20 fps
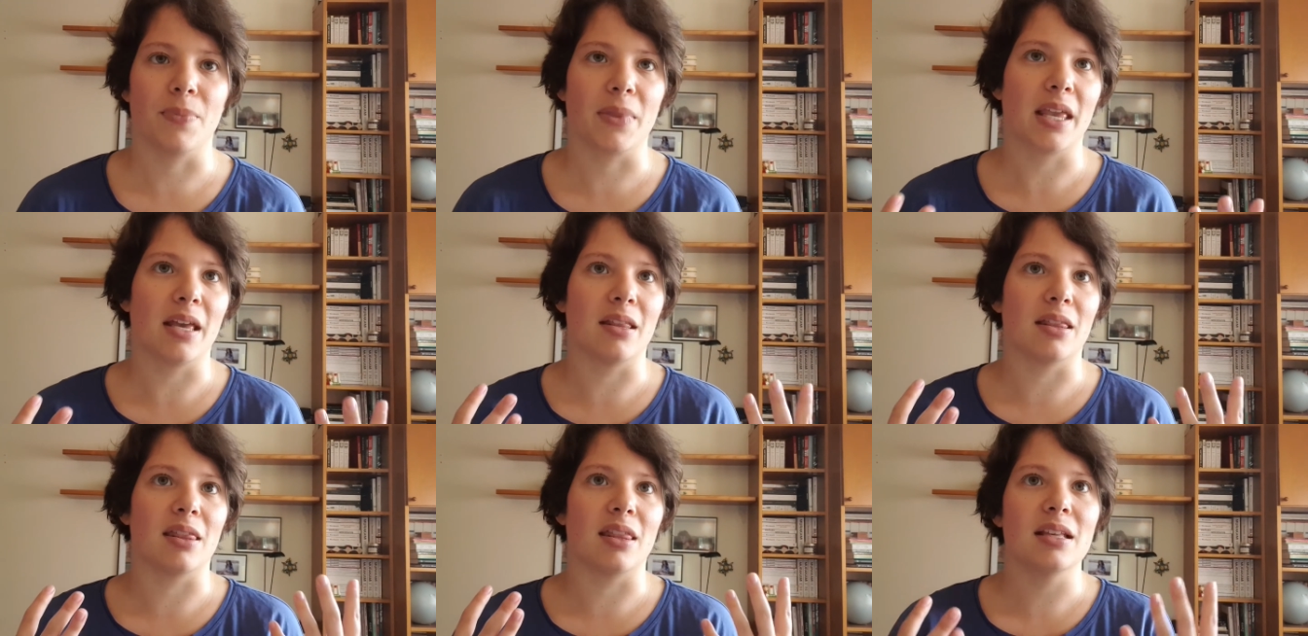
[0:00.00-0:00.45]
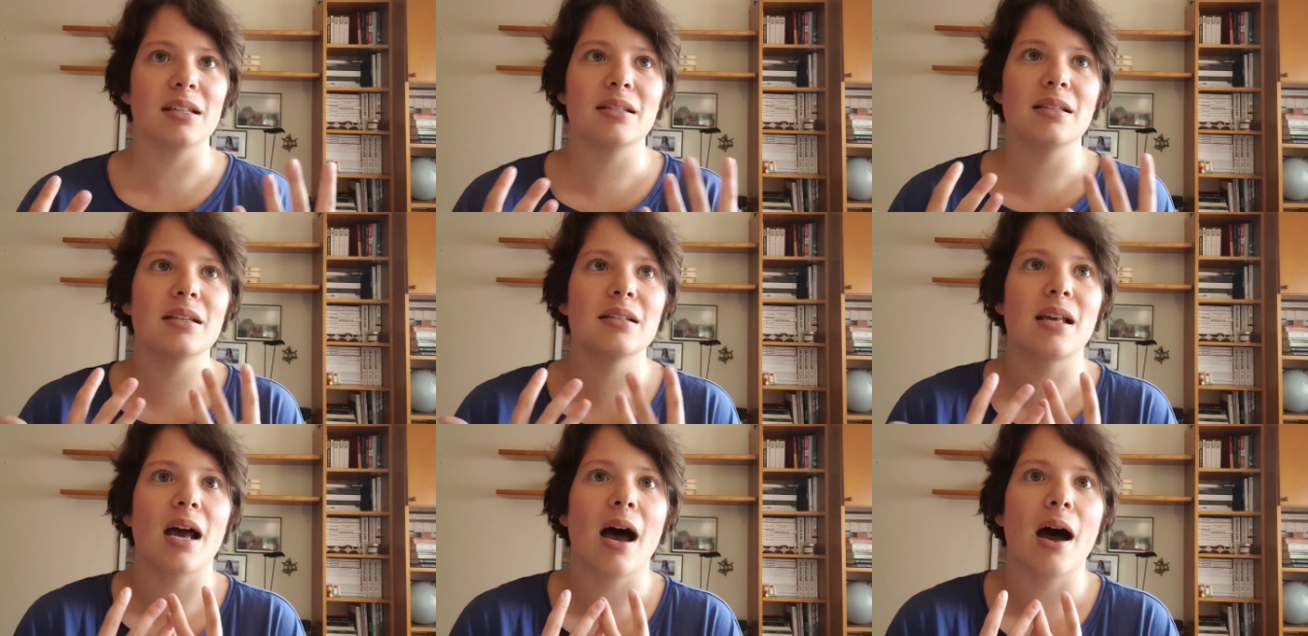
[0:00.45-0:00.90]
This
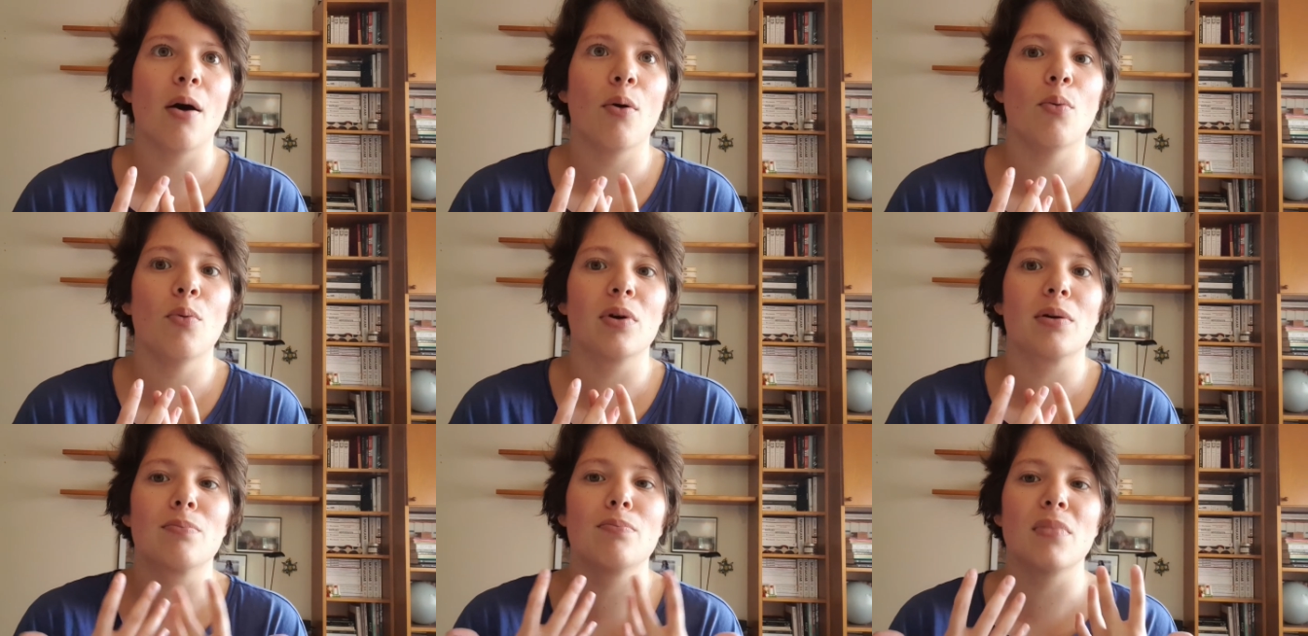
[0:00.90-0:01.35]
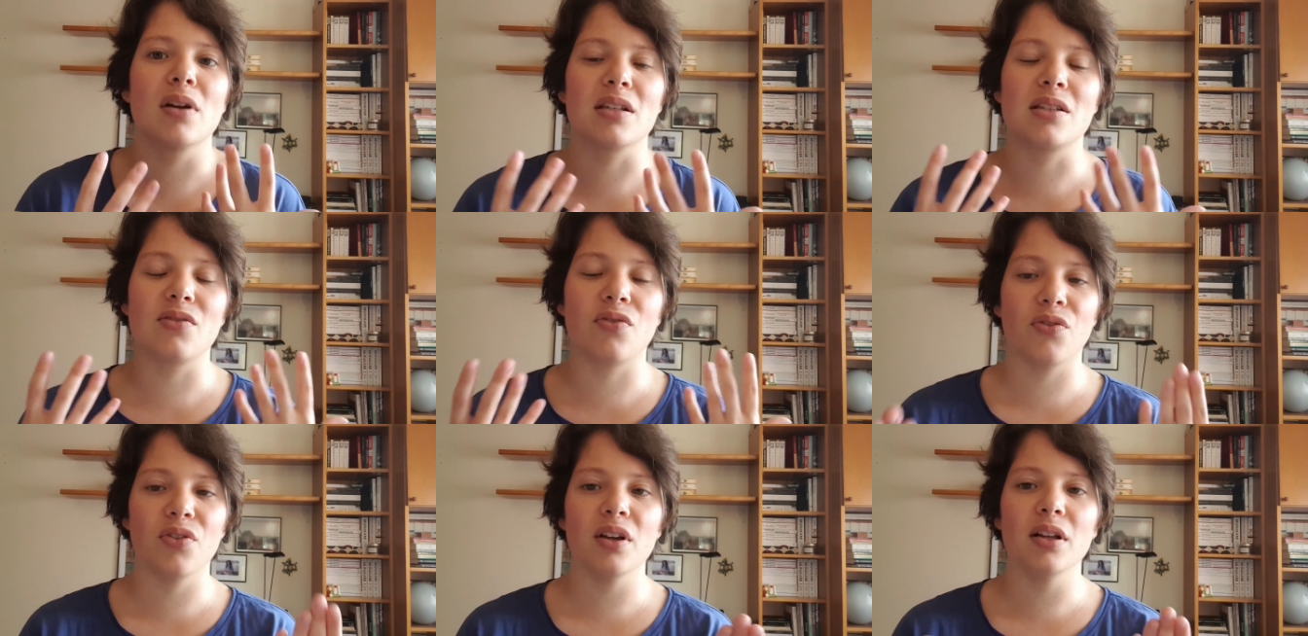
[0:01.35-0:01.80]
is how it must
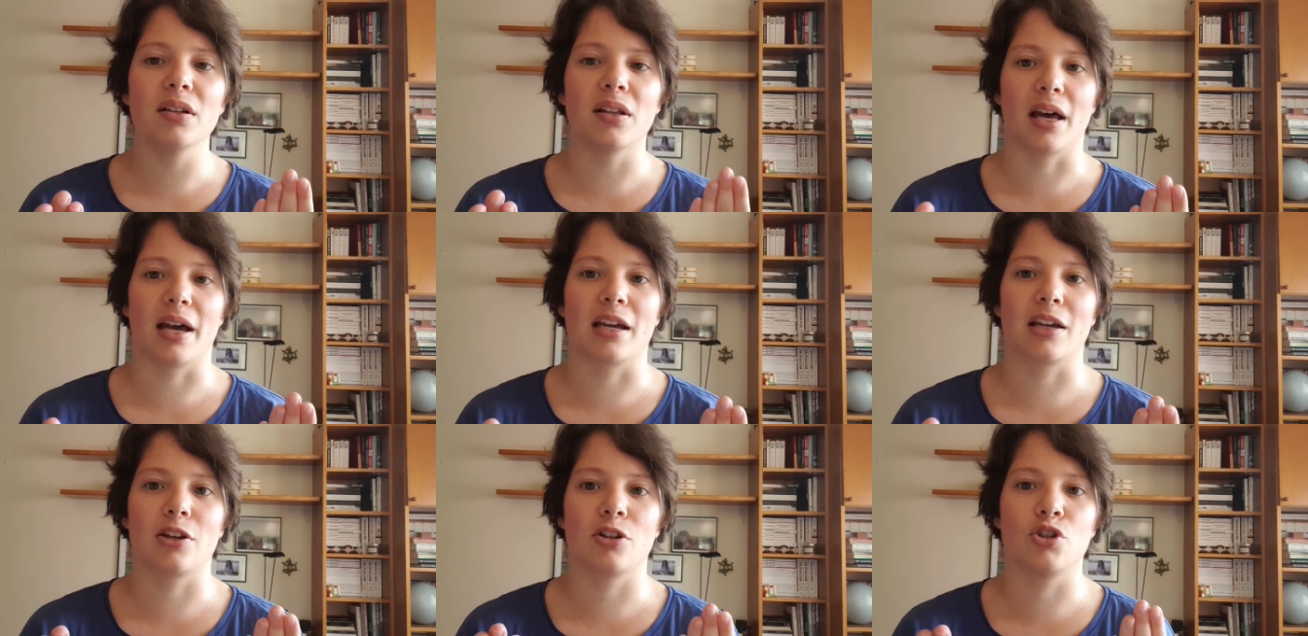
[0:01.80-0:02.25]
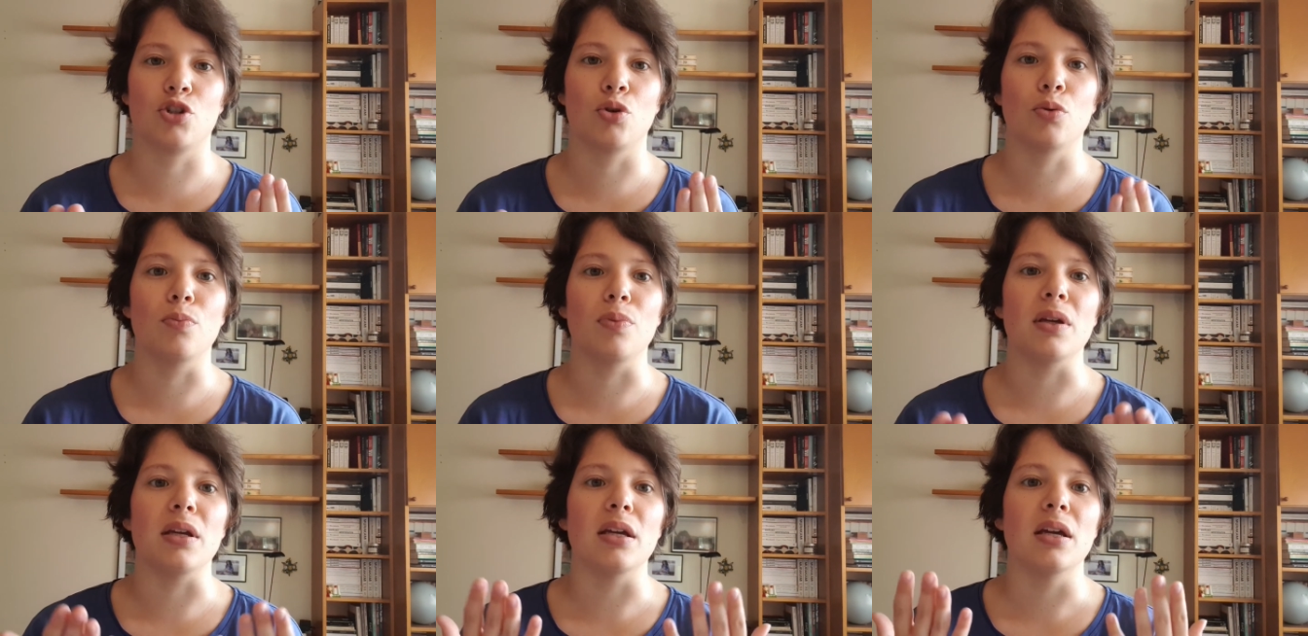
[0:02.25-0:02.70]
feel like to
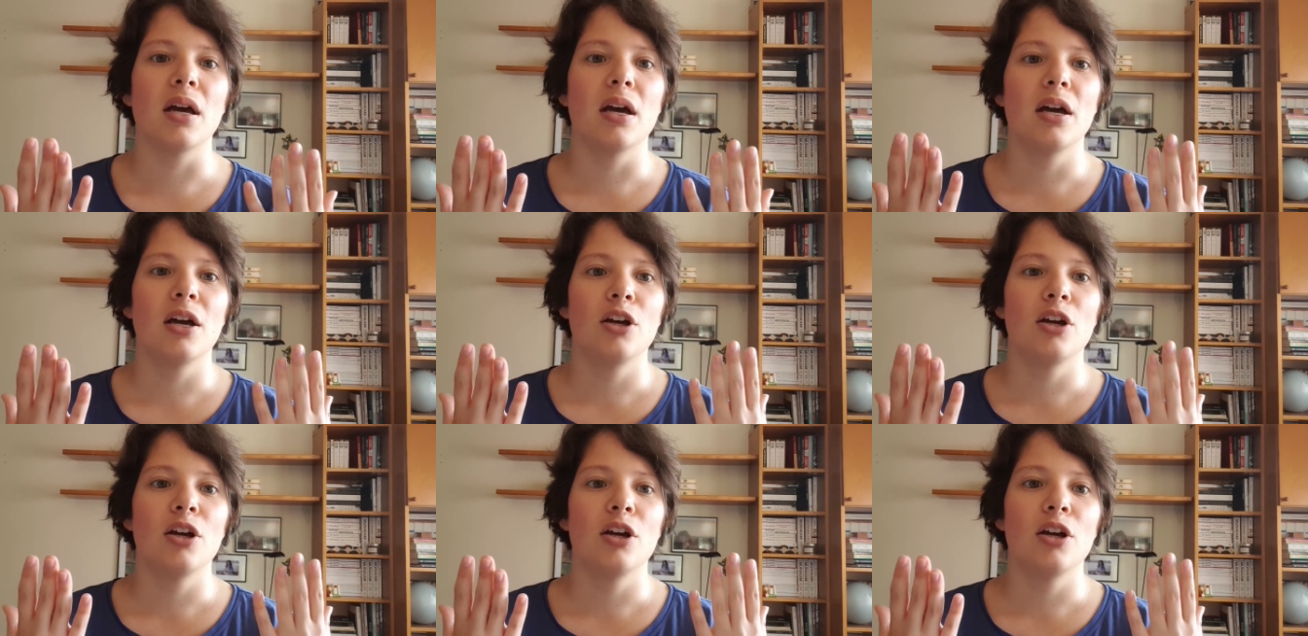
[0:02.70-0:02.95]
be